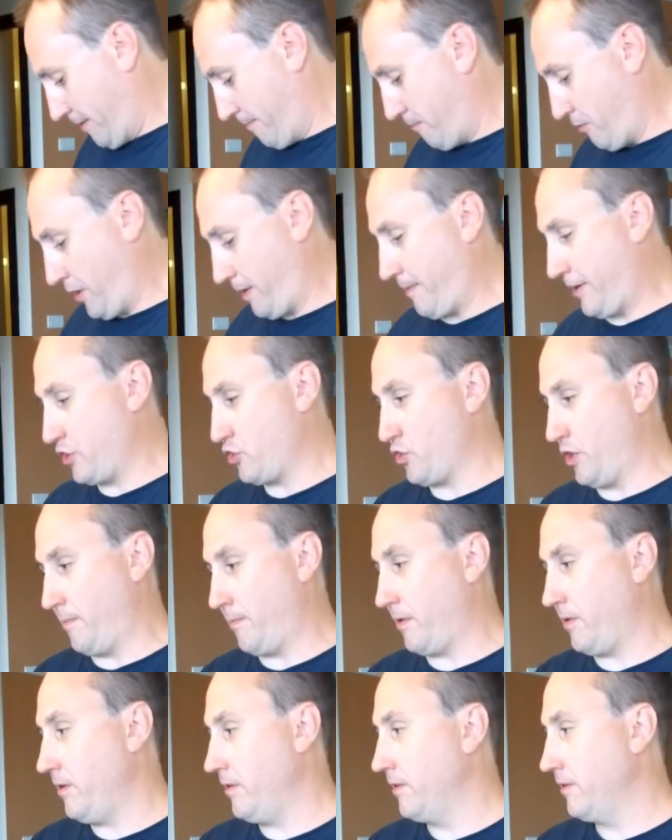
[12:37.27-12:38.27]
to bring my
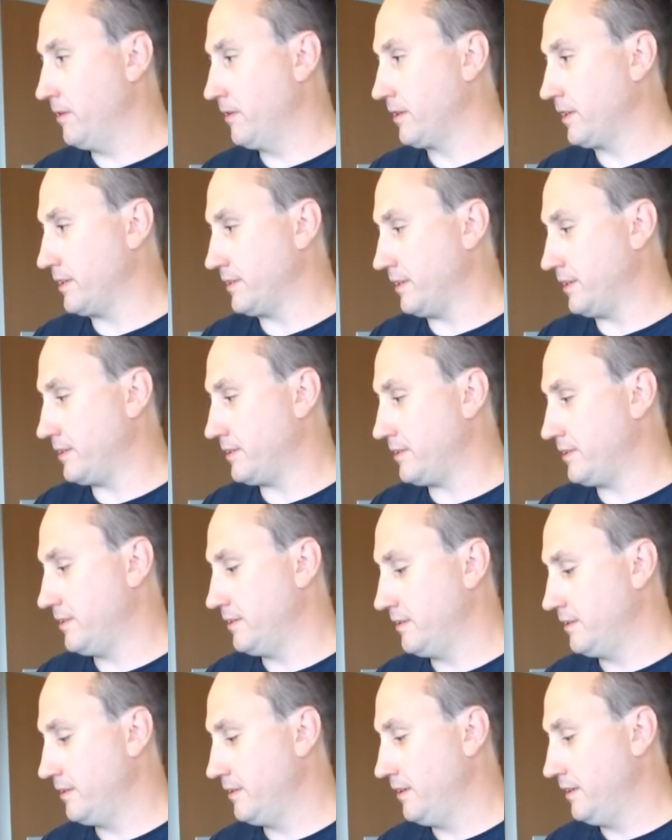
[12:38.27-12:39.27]
trimmer because
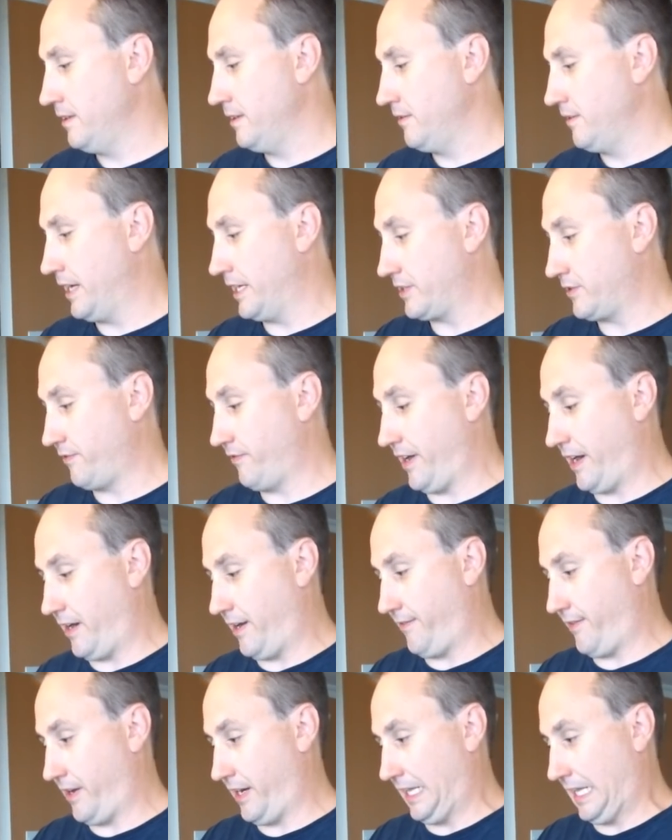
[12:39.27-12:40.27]
it's very,
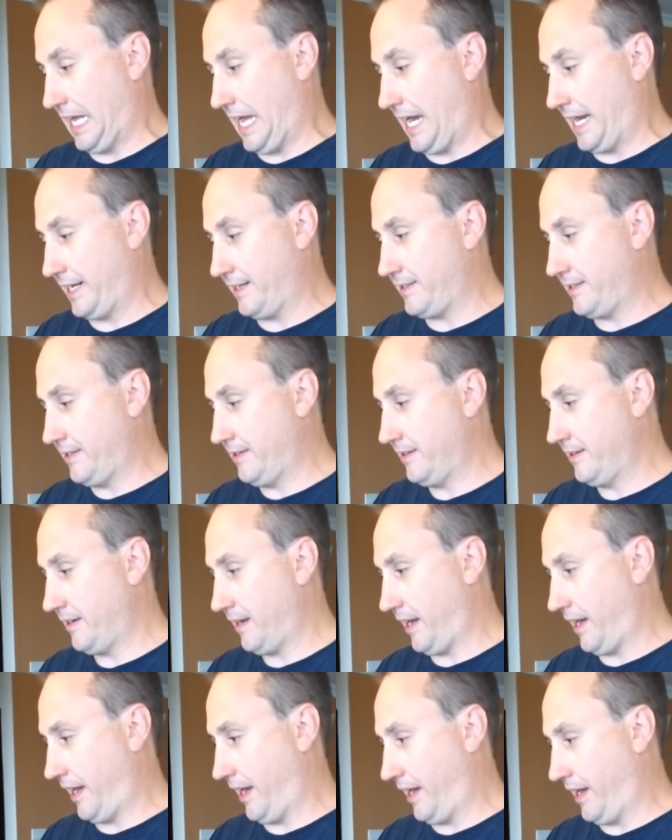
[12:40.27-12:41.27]
very light,
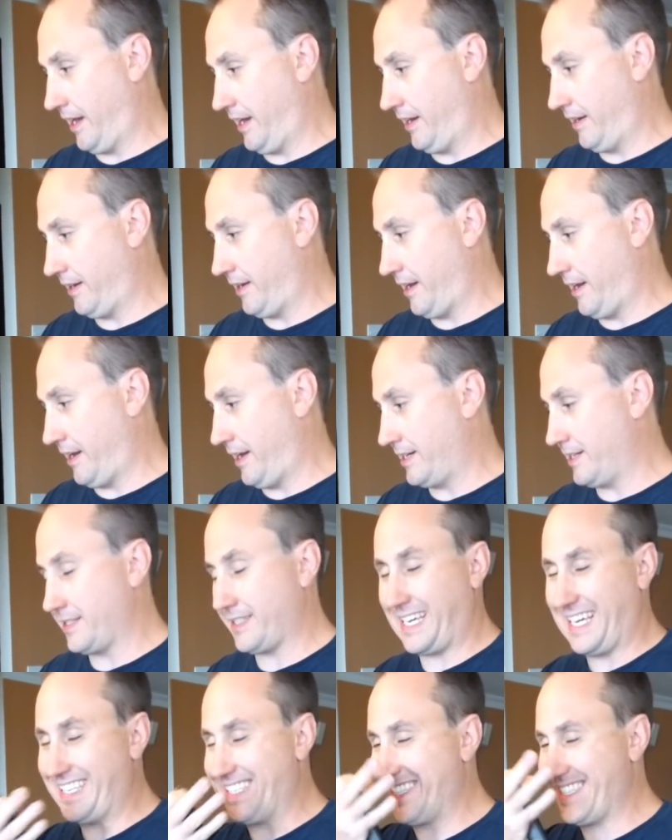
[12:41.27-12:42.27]
and I just
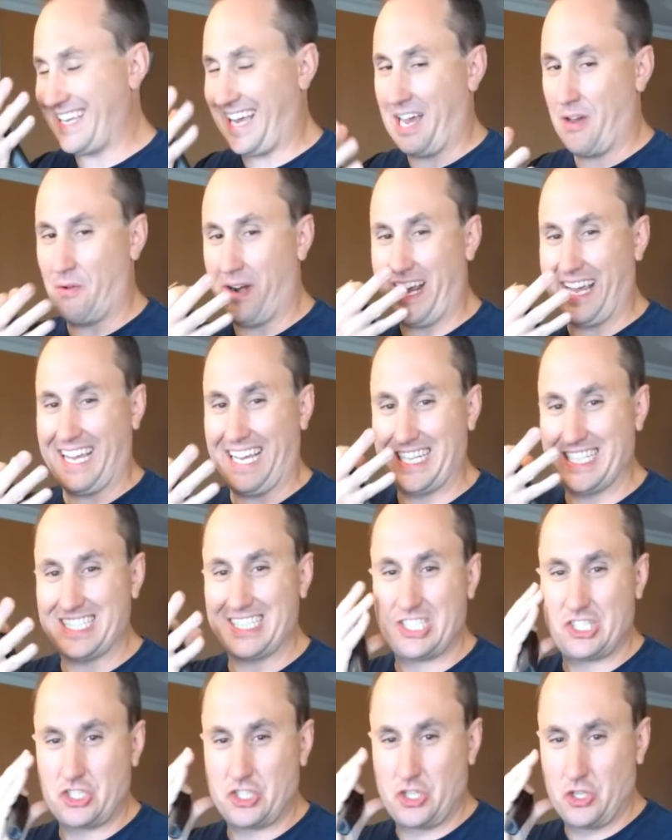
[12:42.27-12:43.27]
can't stand when I get
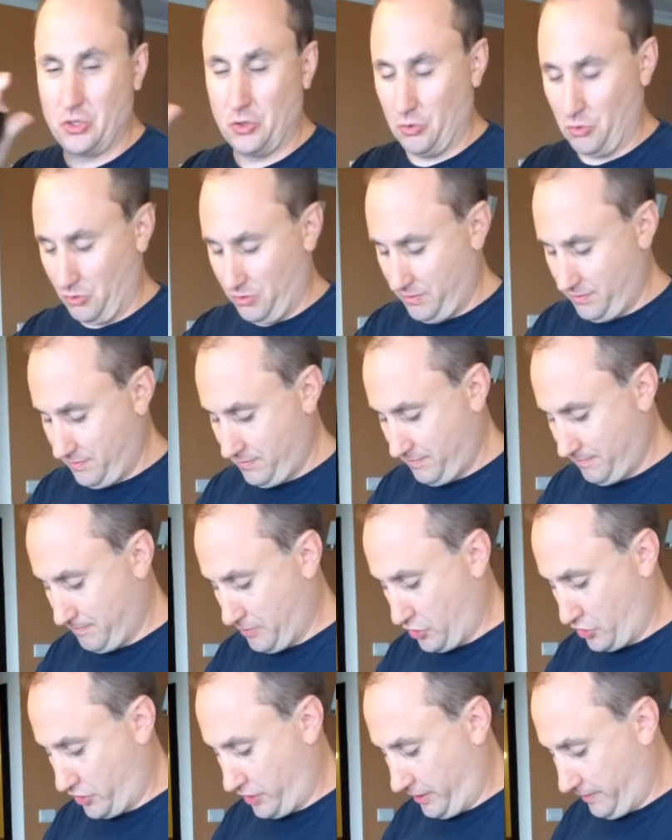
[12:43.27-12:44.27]
too
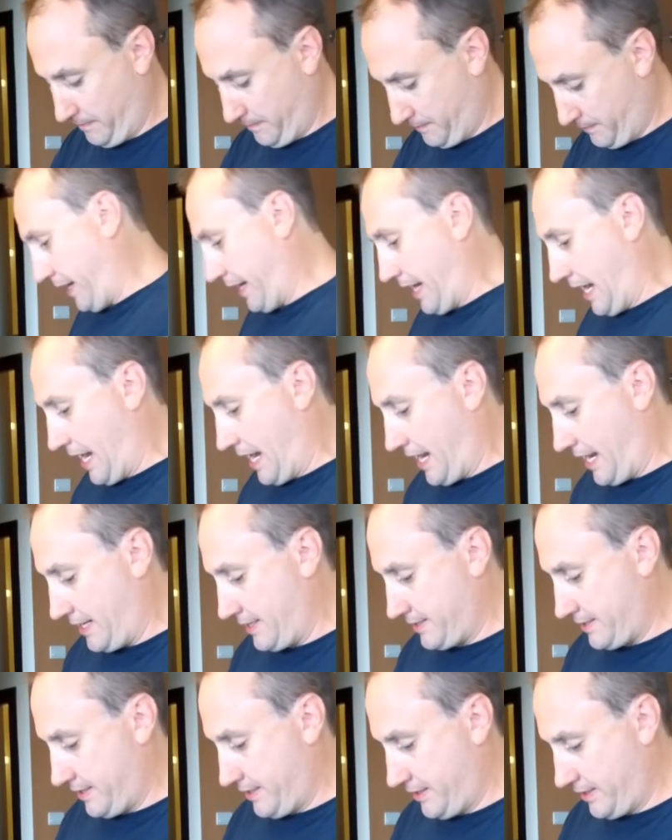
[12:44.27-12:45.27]
bushy. We
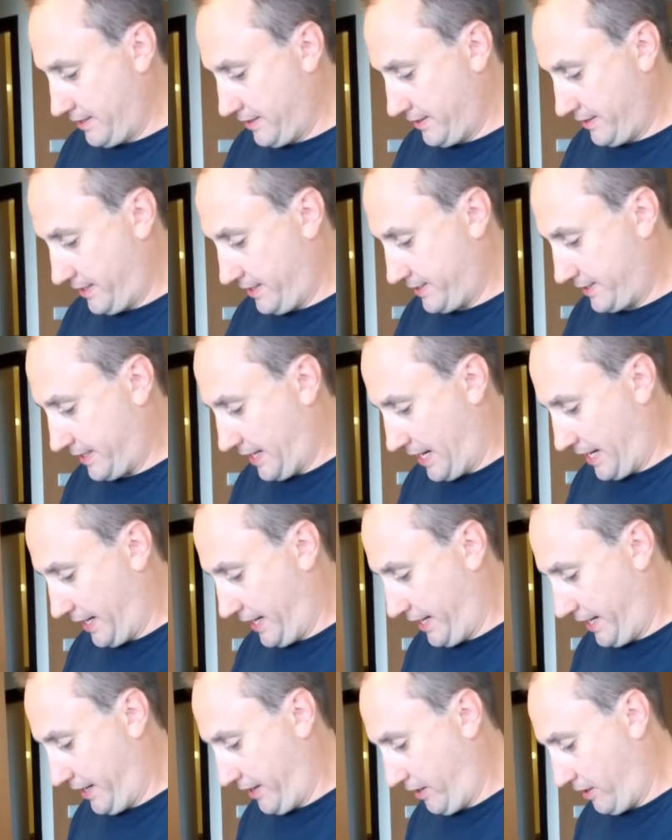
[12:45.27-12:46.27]
got this guy
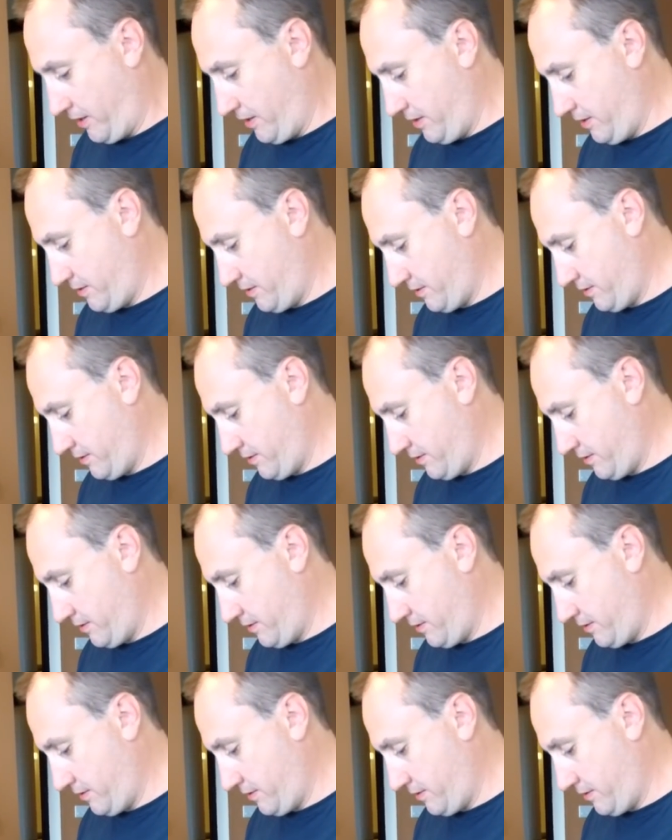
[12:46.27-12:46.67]
here,